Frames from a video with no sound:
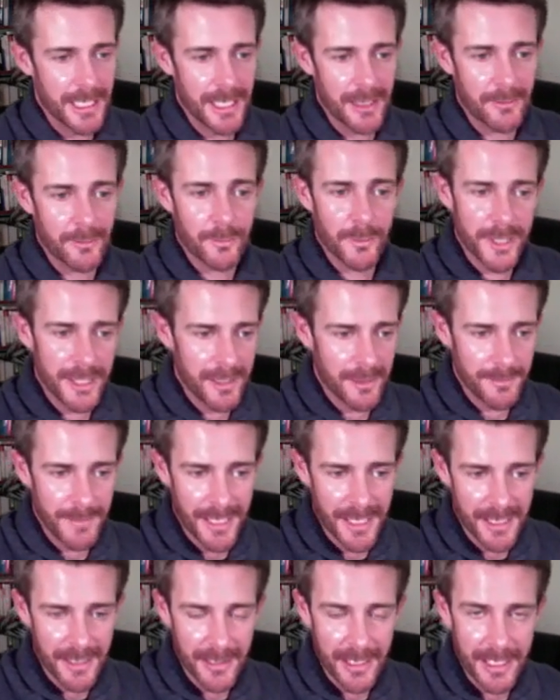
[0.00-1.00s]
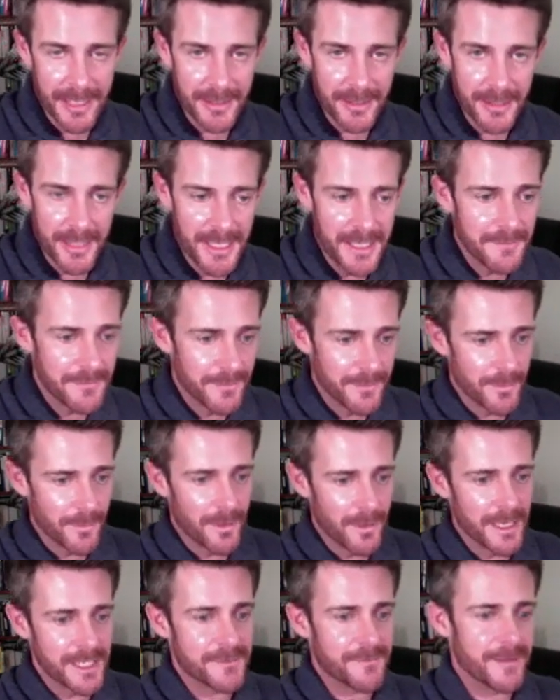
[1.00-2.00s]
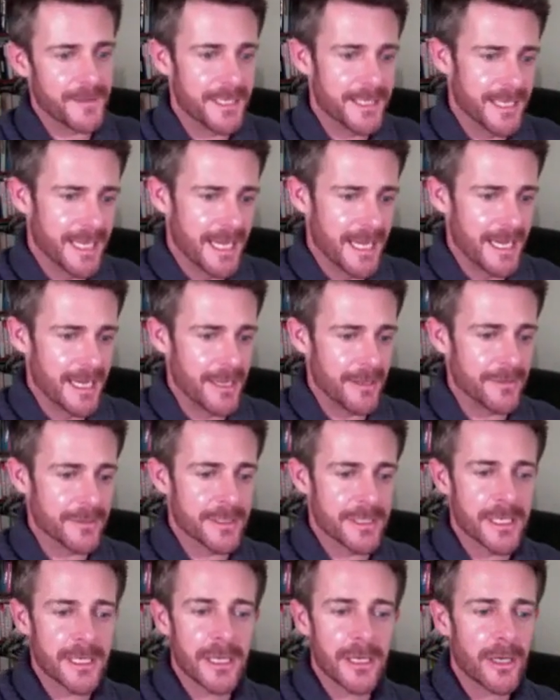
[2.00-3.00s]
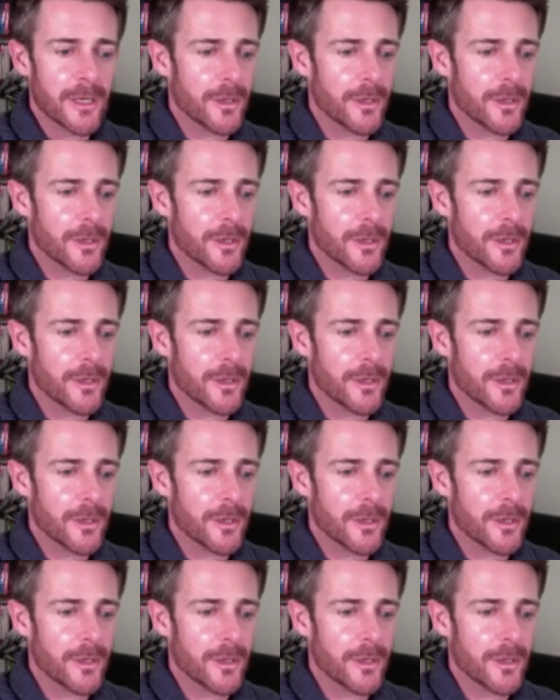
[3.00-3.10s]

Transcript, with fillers: uh, real butter and ghee from grass-fed cows,